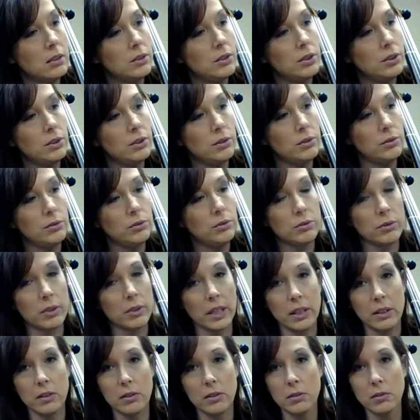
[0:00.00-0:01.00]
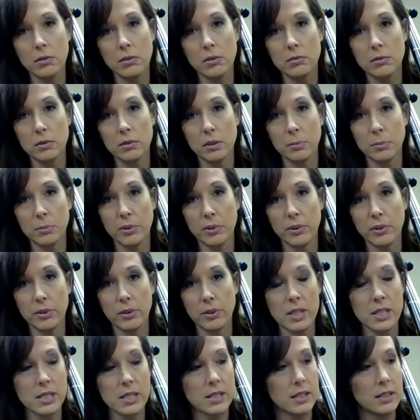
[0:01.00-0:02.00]
to dreidel, number
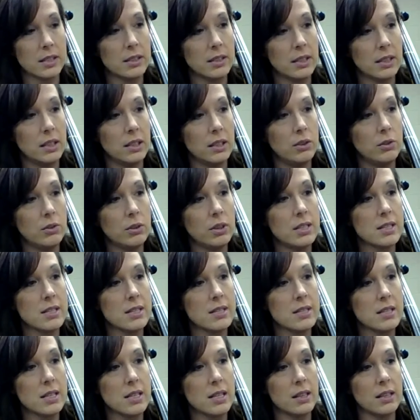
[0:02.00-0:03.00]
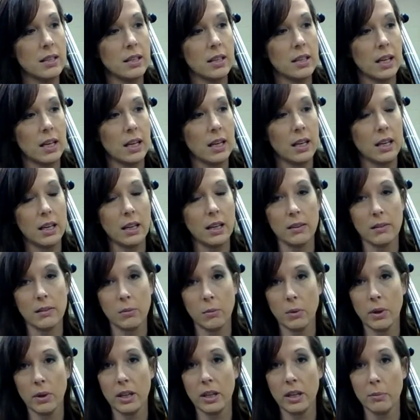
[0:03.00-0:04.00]
36 again, you can see that A
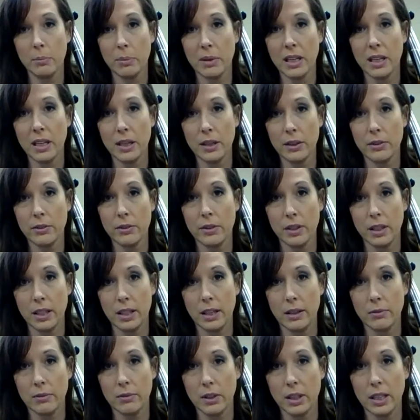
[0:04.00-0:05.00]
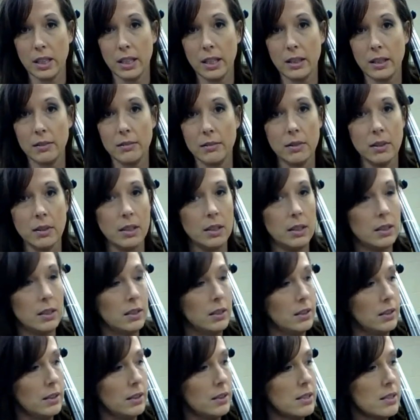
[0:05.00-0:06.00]
is way up higher than that, right?
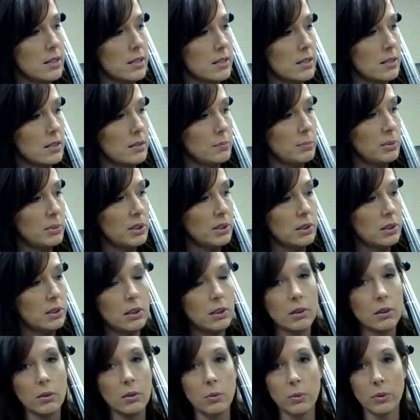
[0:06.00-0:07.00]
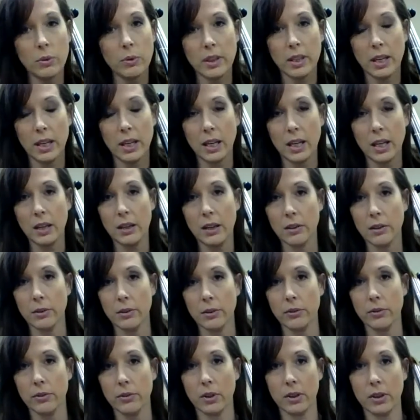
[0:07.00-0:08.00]
This is below where the A
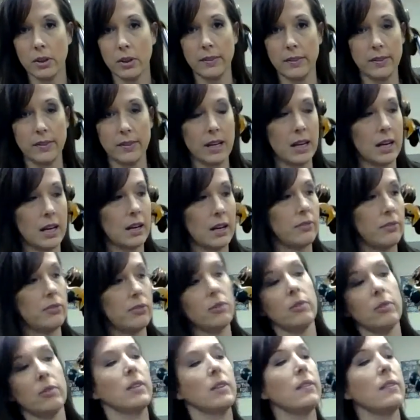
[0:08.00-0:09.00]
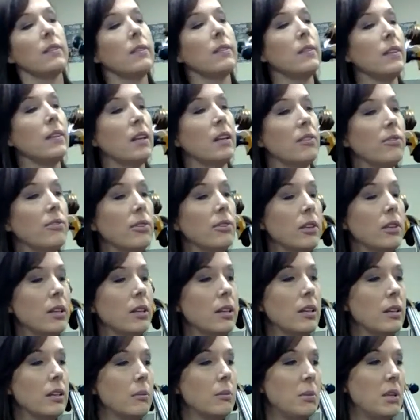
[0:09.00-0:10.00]
goes on the staff. So this is
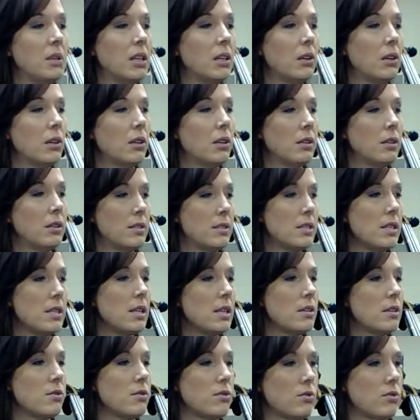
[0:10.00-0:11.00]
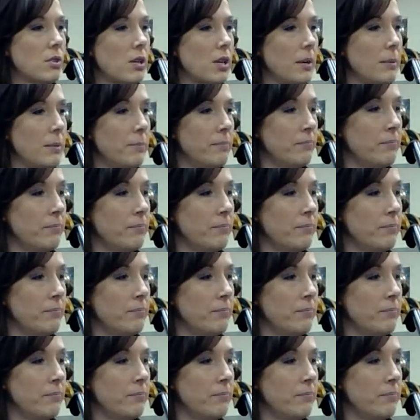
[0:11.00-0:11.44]
definitely going to be on the D string.